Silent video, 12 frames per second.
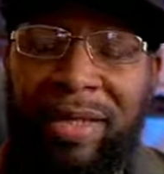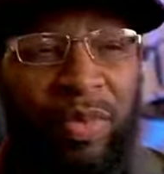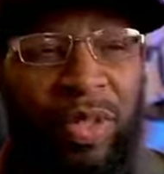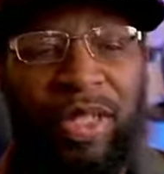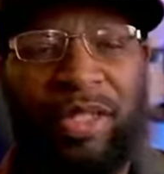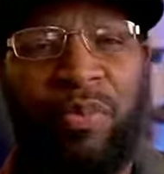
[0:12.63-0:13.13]
We
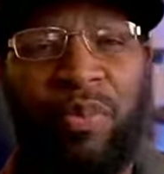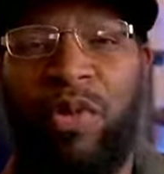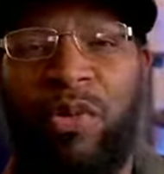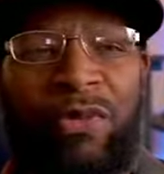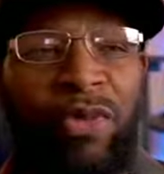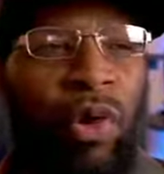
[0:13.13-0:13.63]
need to
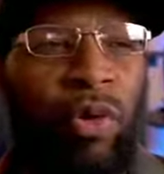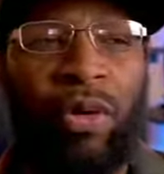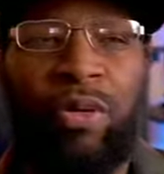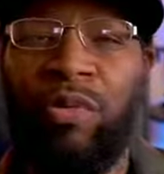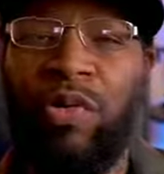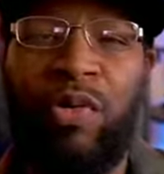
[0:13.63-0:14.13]
move
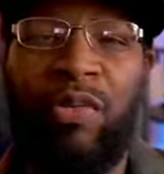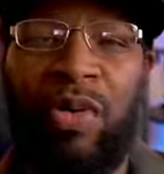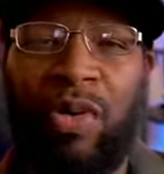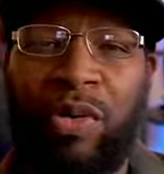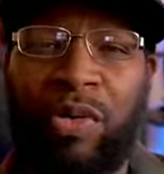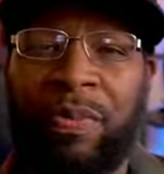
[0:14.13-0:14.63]
forward, move
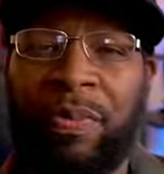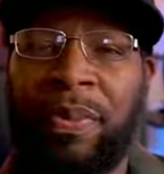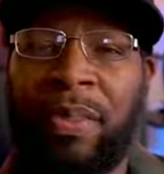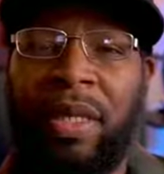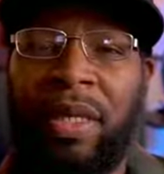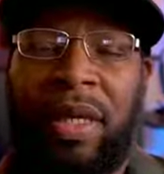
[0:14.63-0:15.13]
on.
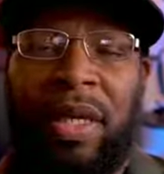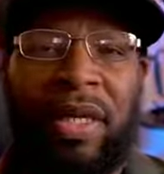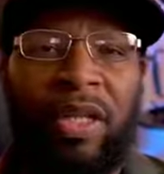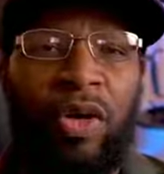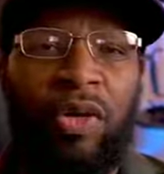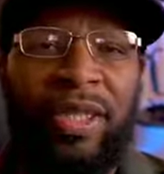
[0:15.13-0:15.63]

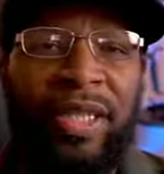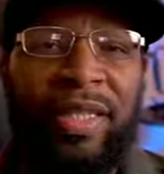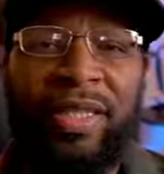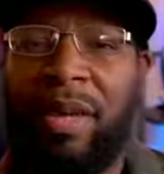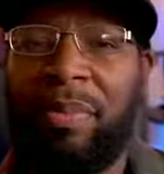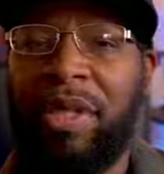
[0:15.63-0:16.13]
And those
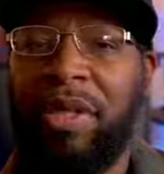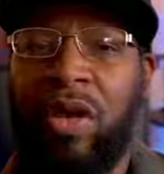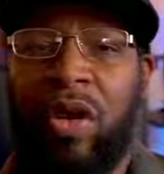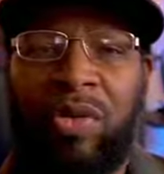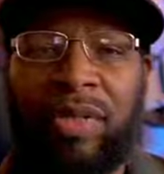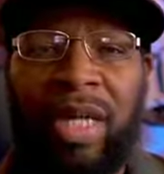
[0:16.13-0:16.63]
things happened a
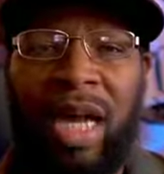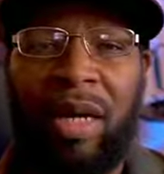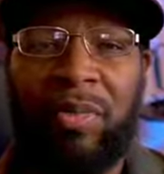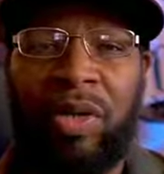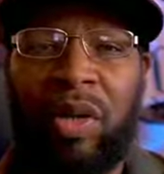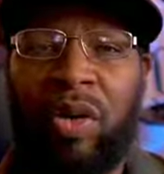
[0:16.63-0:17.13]
long
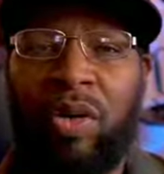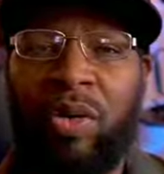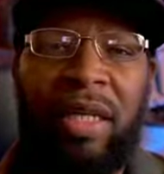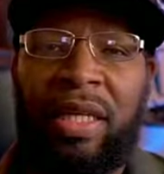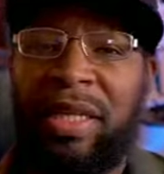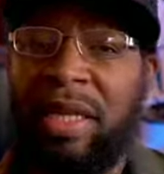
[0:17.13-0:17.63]
time ago.
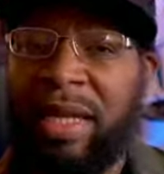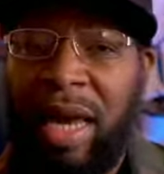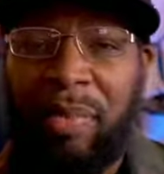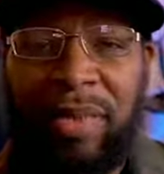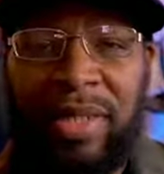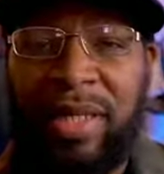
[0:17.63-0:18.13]
It didn't
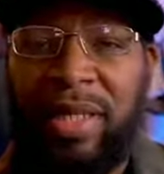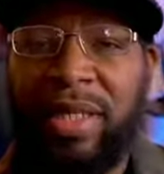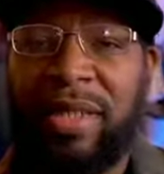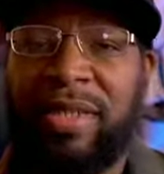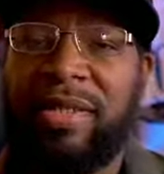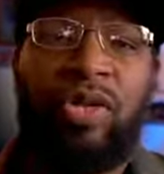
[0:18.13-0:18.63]
happen to
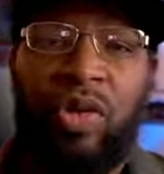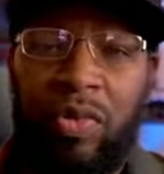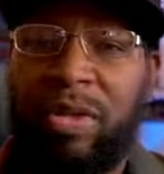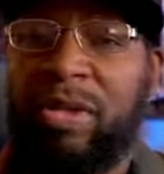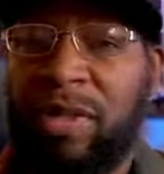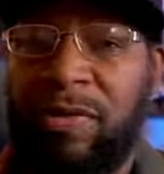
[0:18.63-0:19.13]
us, so we
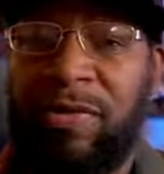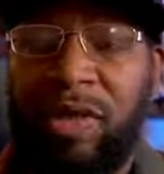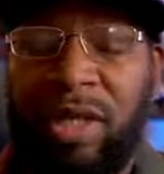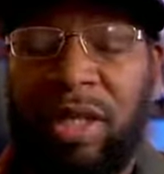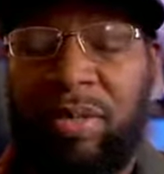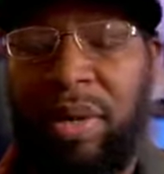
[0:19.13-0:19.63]
should
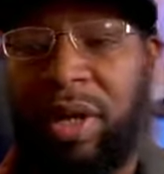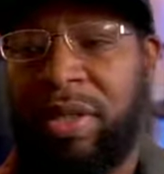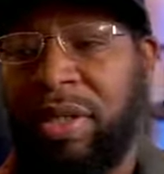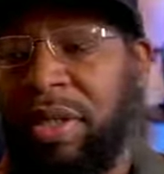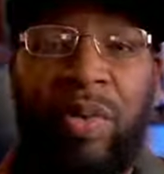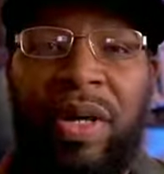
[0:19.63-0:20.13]
forget about
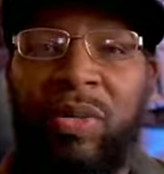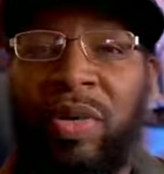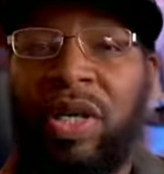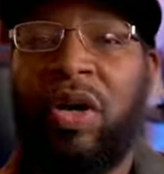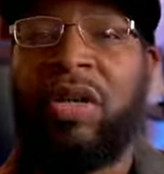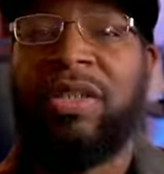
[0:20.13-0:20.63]
it. What
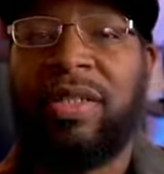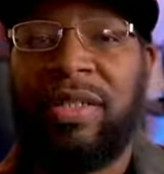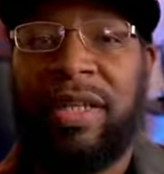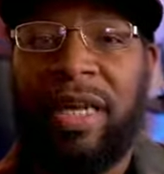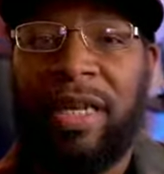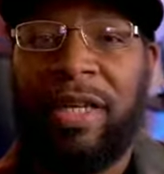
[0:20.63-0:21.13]
we are
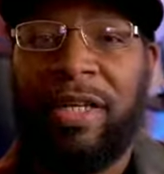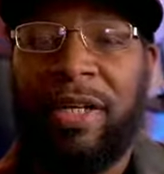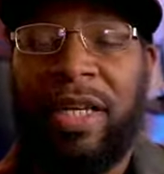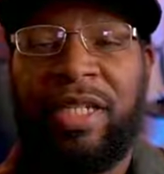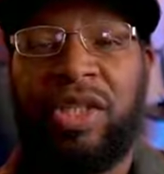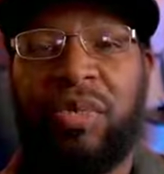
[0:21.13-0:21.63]
today
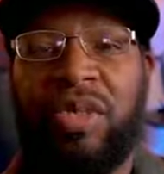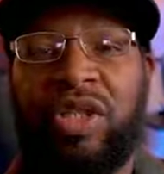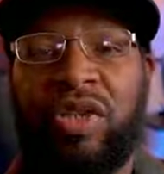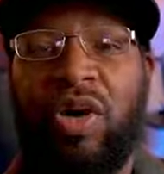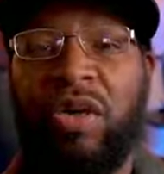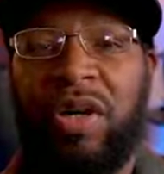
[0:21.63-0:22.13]
is a
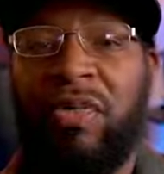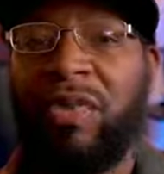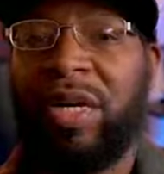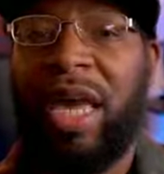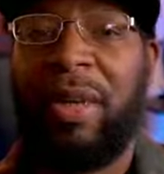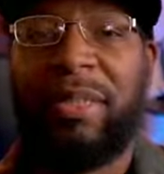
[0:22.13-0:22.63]
result of
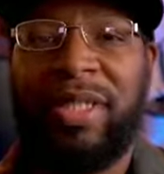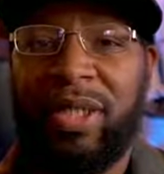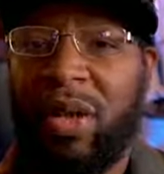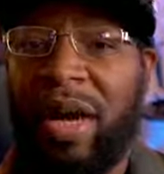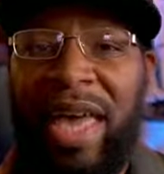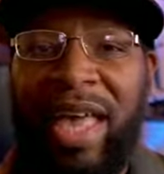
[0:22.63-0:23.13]
what happened to
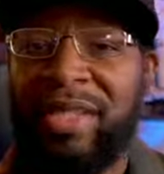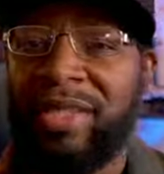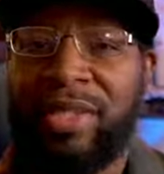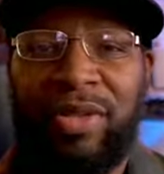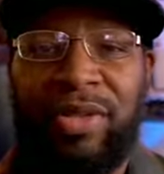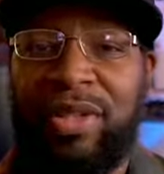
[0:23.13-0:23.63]
our
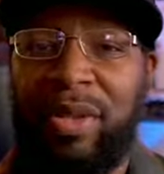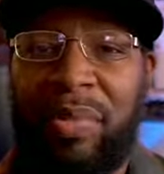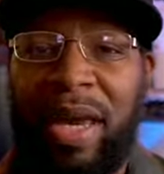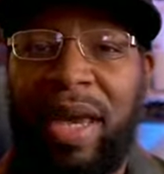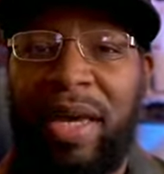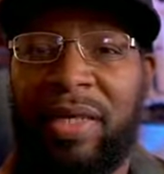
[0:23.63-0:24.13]
ancestors in the
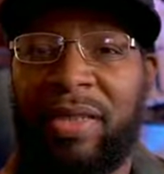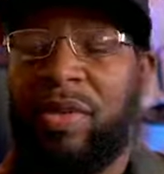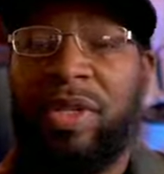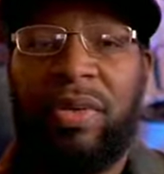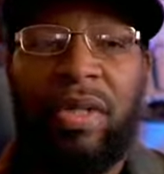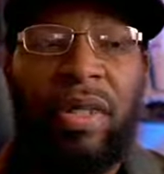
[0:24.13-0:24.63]
past.
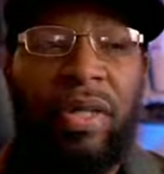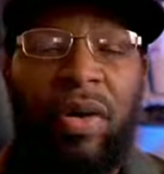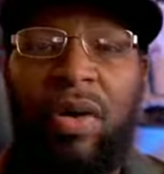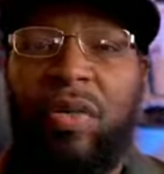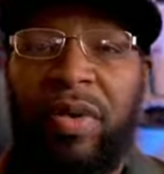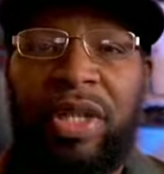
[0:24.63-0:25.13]
When you look at
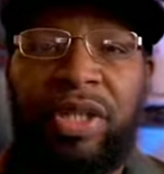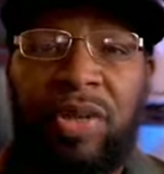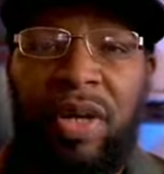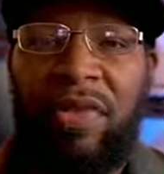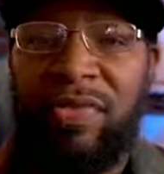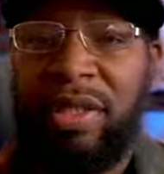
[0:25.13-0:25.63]
all racial
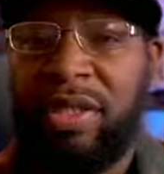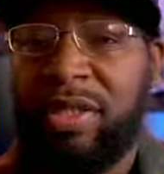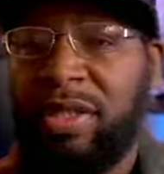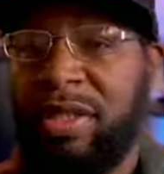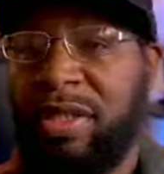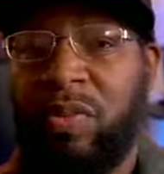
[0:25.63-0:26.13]

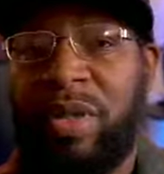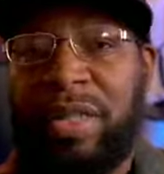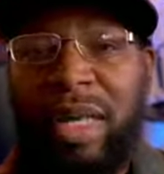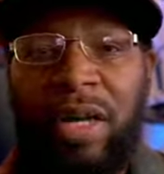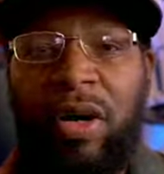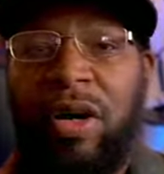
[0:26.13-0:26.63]
ethnicities, what
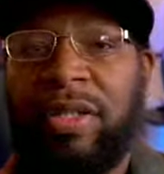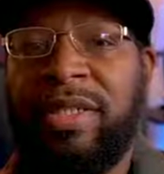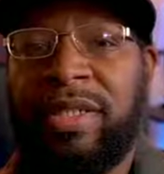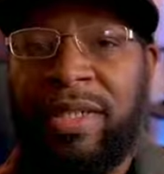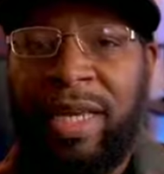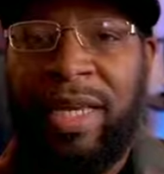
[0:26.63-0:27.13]
they are
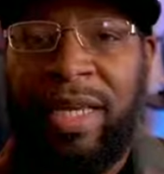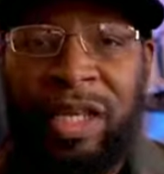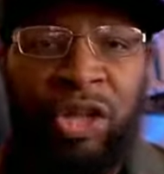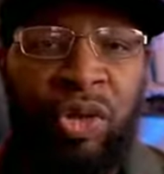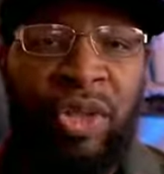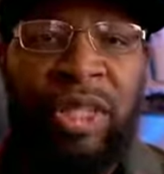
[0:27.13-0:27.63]
today,
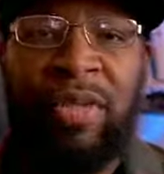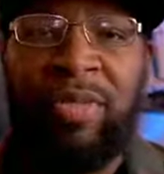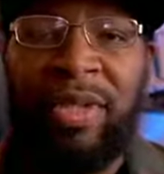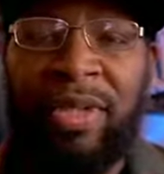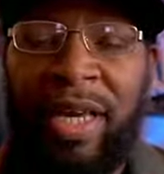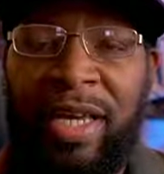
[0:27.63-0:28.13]
as you see them
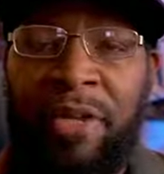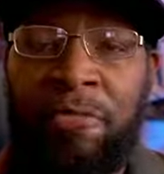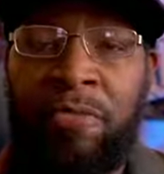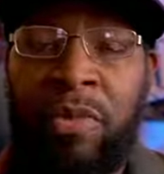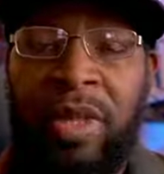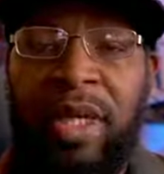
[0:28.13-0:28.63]
today,
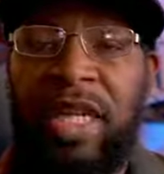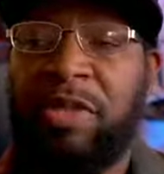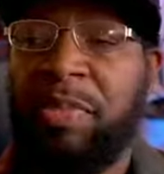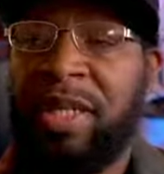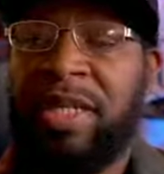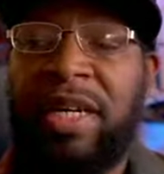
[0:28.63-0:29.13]
is
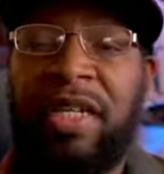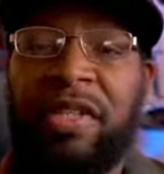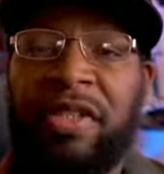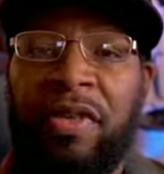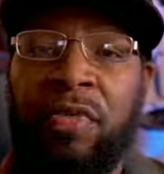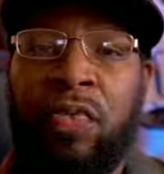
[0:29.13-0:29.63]

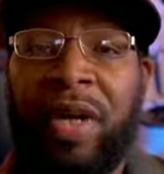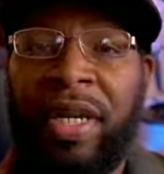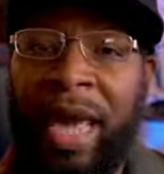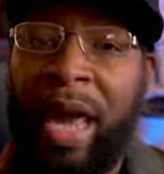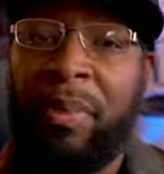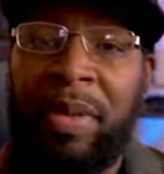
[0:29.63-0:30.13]
because of what
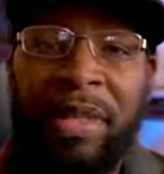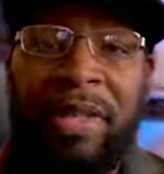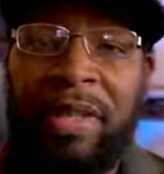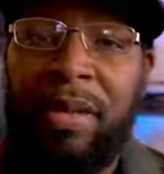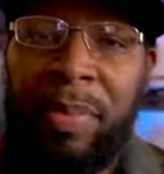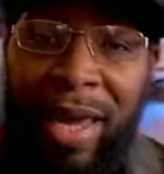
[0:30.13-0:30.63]
happened
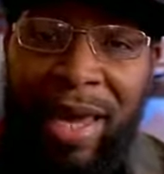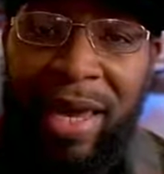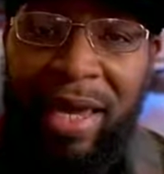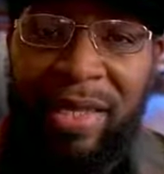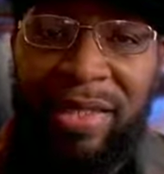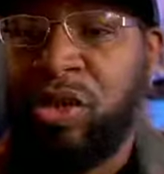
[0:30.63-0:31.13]
in the
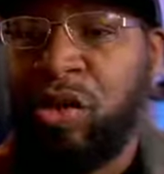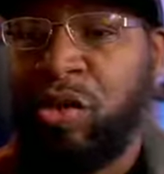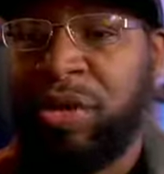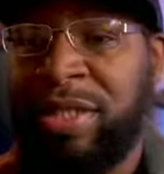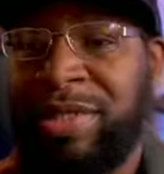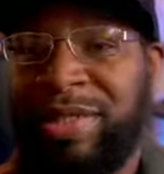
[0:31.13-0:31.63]
past. So
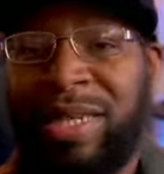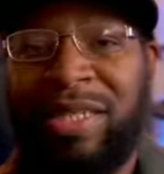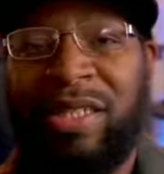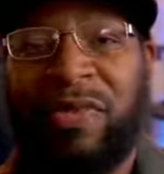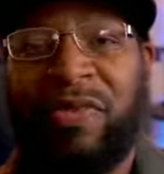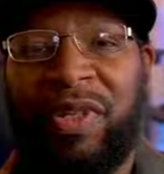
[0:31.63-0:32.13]
to say
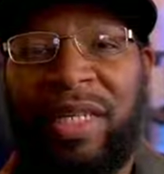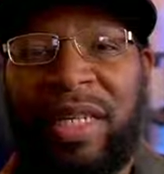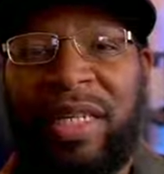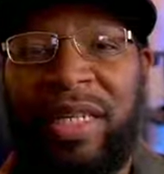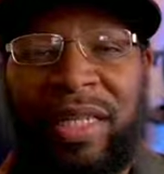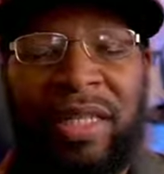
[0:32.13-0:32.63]
to
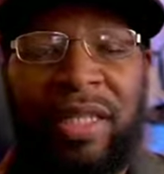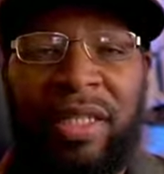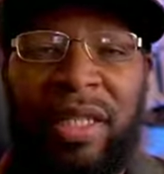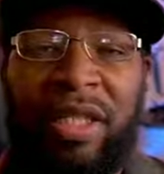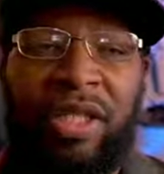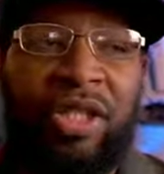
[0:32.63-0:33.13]
forget it is,
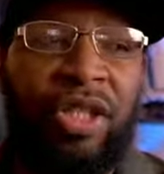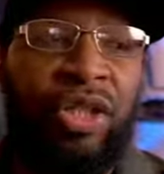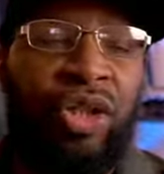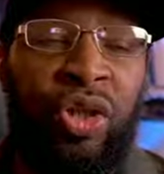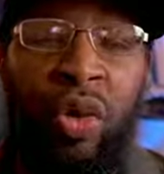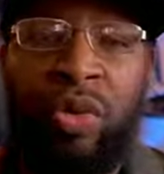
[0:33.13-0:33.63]
is
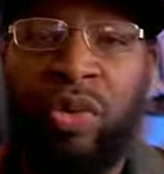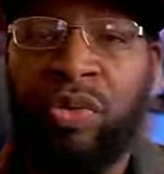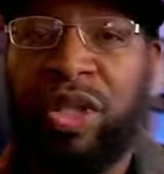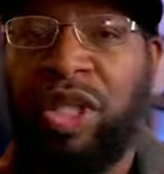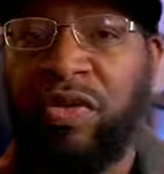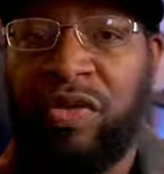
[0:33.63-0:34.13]
just total
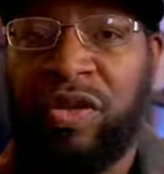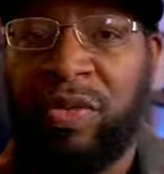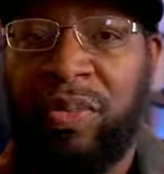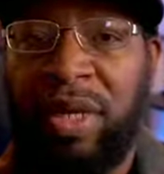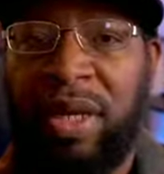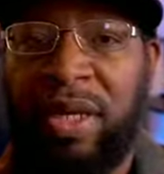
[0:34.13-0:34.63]

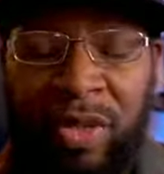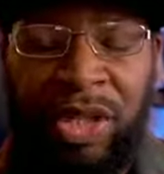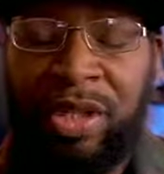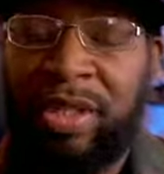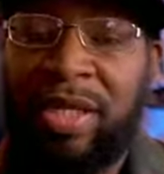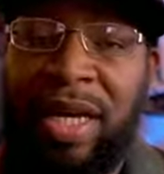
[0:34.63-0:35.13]
disrespect. We
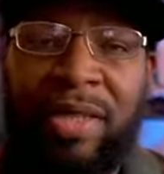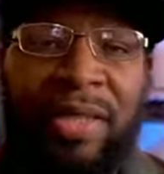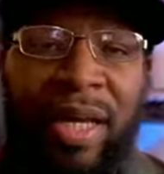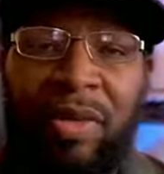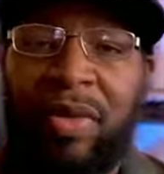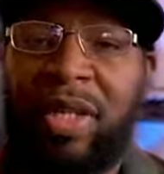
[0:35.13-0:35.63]
should not
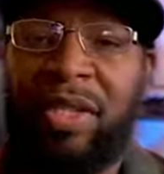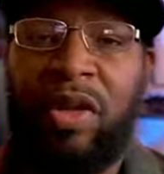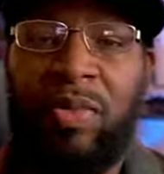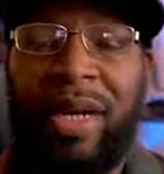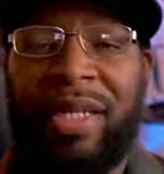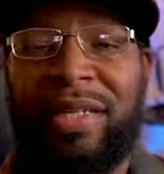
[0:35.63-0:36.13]
tolerate
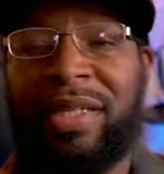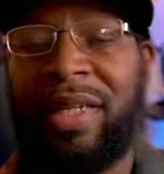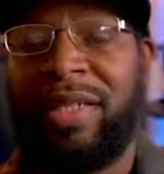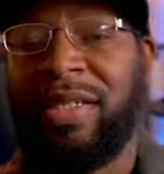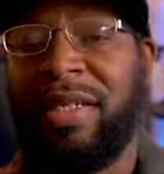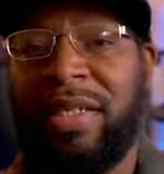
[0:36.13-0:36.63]
nobody
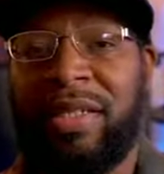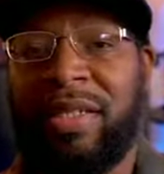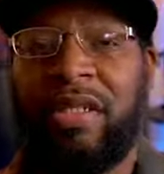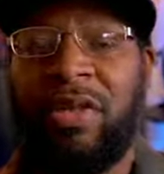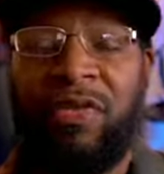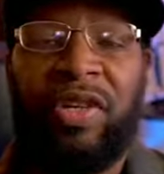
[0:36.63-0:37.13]
telling us
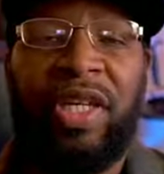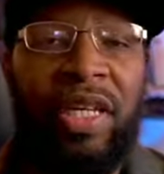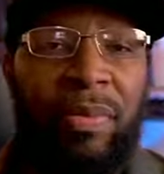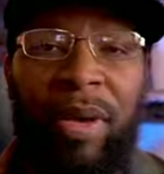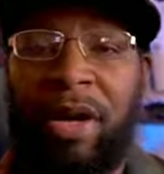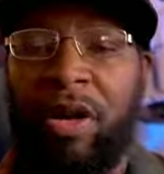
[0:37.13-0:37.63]
to forget
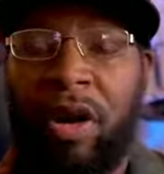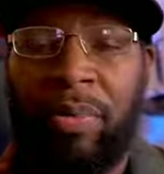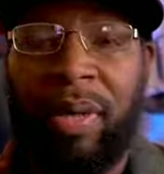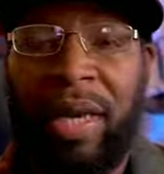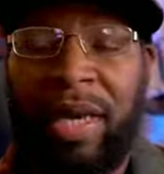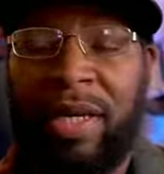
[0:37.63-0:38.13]
about our
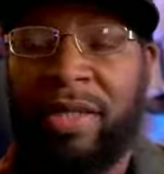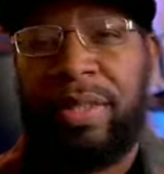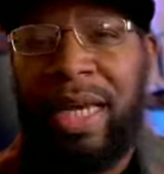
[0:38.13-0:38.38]
past.